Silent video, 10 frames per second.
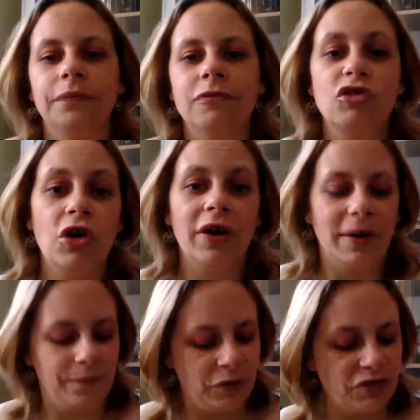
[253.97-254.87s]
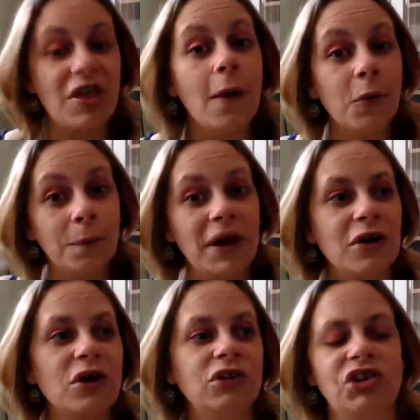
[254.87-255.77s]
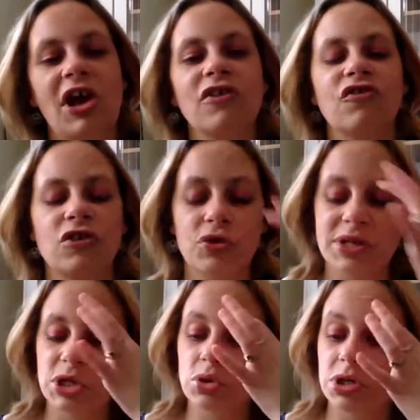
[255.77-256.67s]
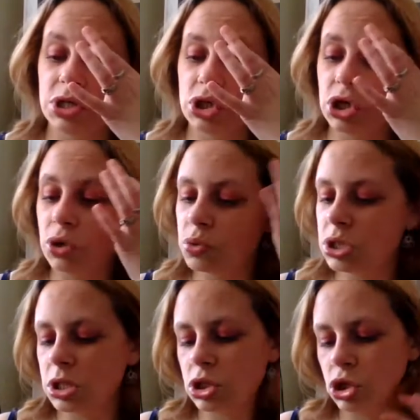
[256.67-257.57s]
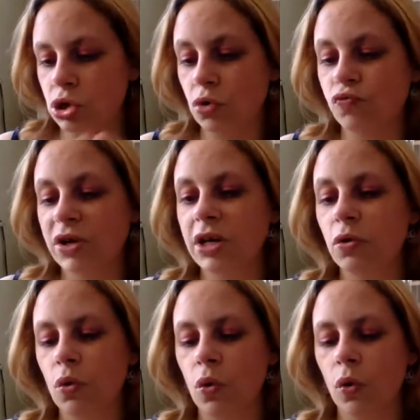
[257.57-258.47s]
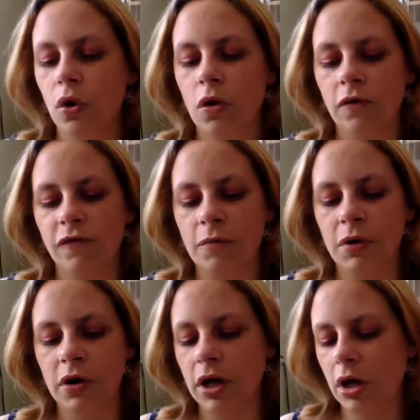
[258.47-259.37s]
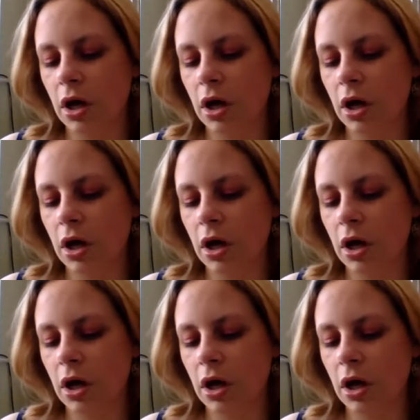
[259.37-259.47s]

Sorry. So that would be a good challenge for 2022, was to read all of my